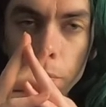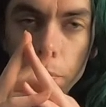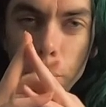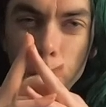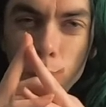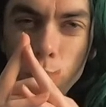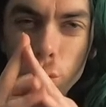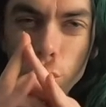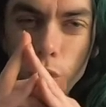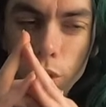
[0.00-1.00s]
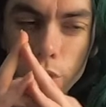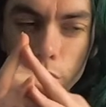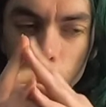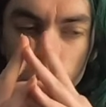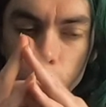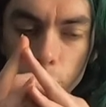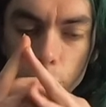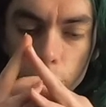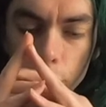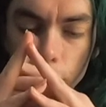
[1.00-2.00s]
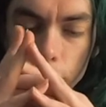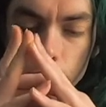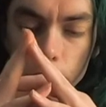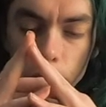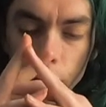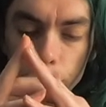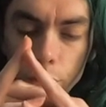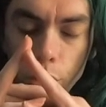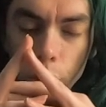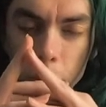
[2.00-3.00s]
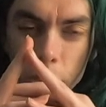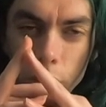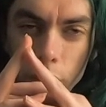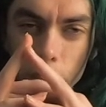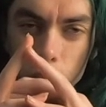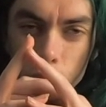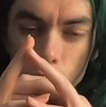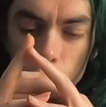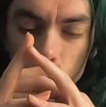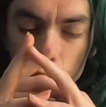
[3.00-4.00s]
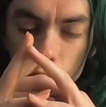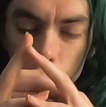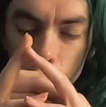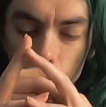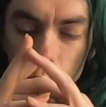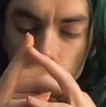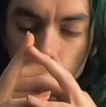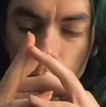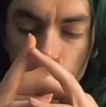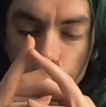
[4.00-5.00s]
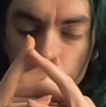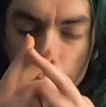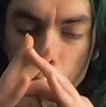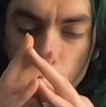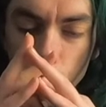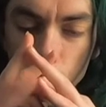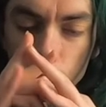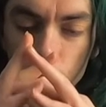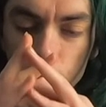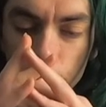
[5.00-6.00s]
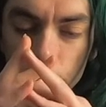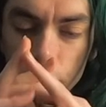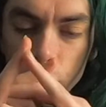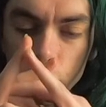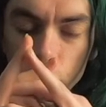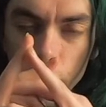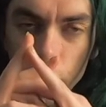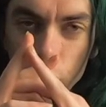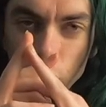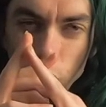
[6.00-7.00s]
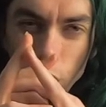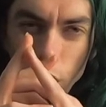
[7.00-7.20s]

People start to understand that there have to come a change, but people are unwilling to change